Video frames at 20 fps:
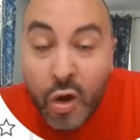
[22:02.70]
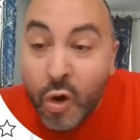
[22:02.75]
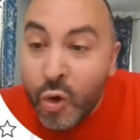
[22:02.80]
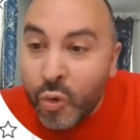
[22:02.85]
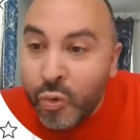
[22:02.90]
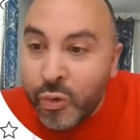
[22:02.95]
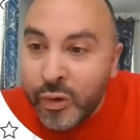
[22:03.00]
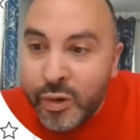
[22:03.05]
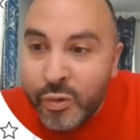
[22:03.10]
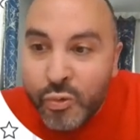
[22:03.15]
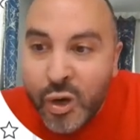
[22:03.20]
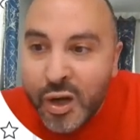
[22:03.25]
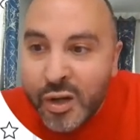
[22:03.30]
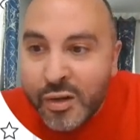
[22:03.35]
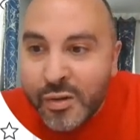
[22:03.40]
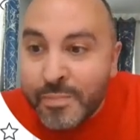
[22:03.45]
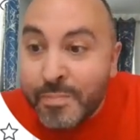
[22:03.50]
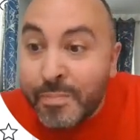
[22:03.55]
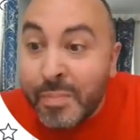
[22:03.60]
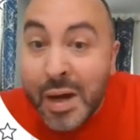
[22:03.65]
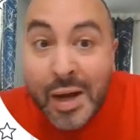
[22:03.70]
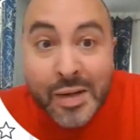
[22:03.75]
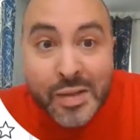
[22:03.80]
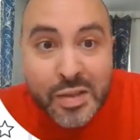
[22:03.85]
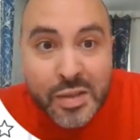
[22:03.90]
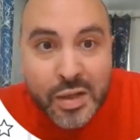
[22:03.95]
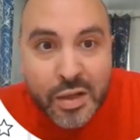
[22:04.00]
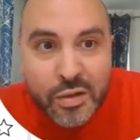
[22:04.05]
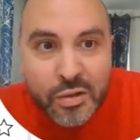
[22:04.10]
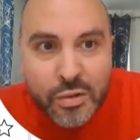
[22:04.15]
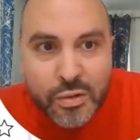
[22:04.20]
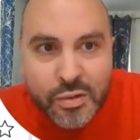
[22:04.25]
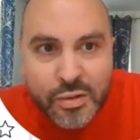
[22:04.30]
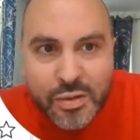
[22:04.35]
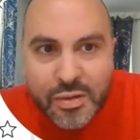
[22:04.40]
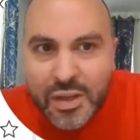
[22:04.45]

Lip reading: only want buy signals,